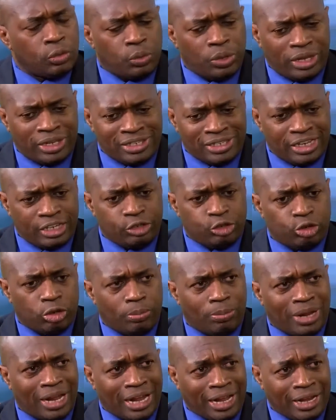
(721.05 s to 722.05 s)
where a
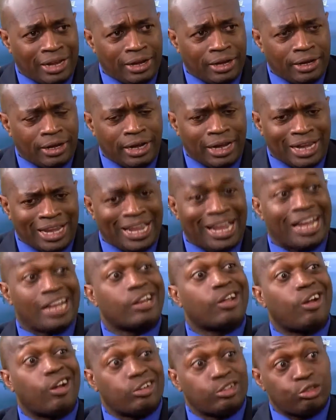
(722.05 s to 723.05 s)
central bank
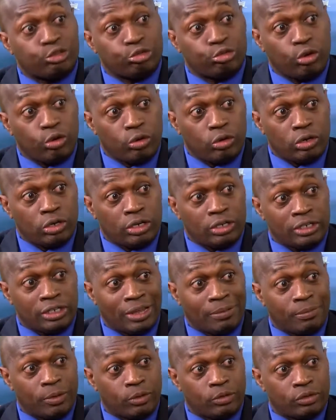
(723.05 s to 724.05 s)
can control
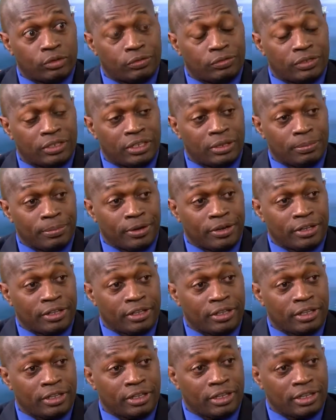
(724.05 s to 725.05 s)
the amount of
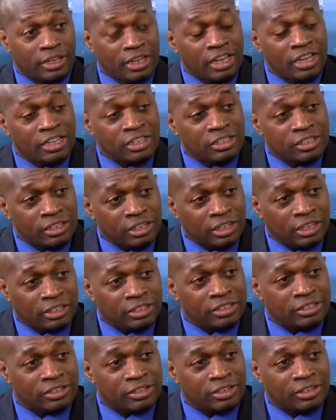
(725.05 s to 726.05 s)
e-money
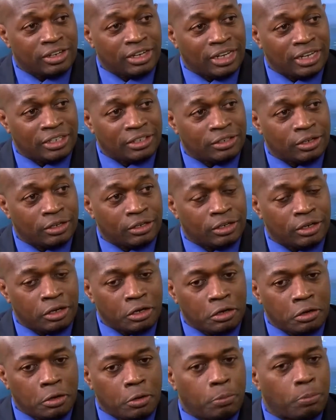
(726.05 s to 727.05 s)
in circulation.
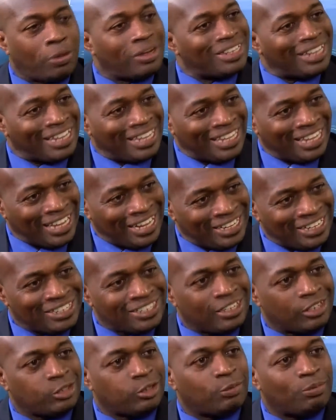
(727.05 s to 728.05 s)
But again, the
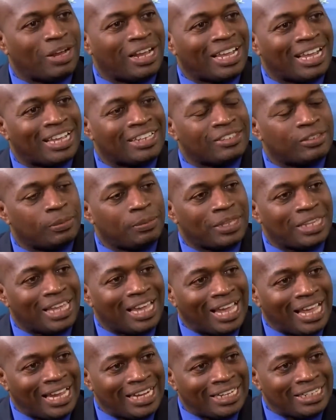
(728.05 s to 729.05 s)
central bank has to be
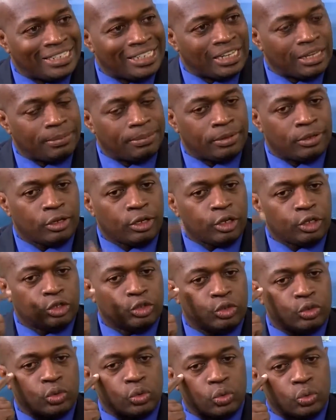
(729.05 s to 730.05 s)
at the table
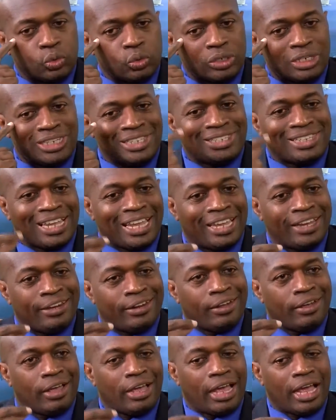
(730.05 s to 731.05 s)
to
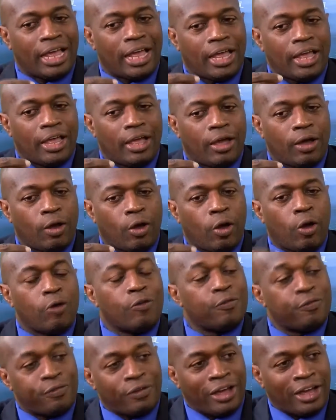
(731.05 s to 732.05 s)
decide
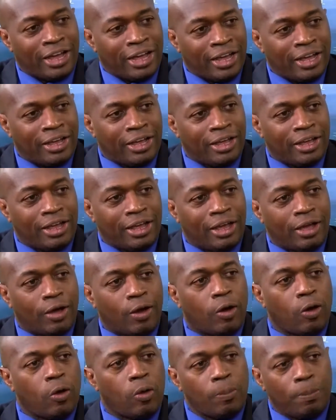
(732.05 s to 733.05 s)
how far,
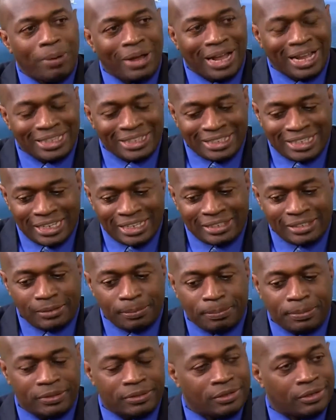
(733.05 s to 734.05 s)
how
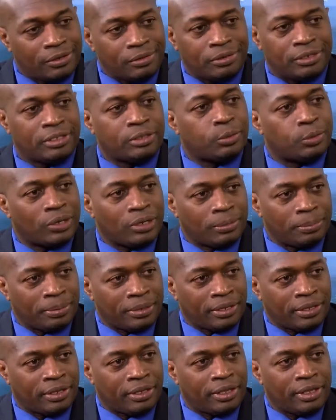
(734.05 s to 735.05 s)
participatory it will
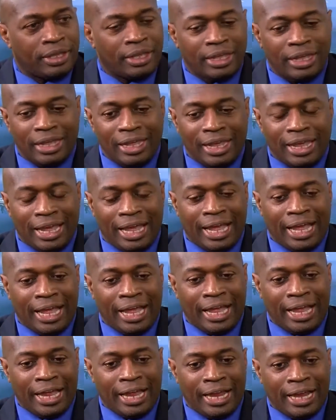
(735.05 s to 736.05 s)
be,
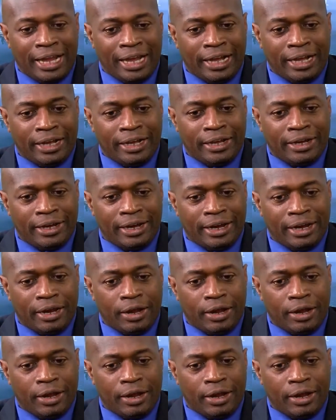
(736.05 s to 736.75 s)
and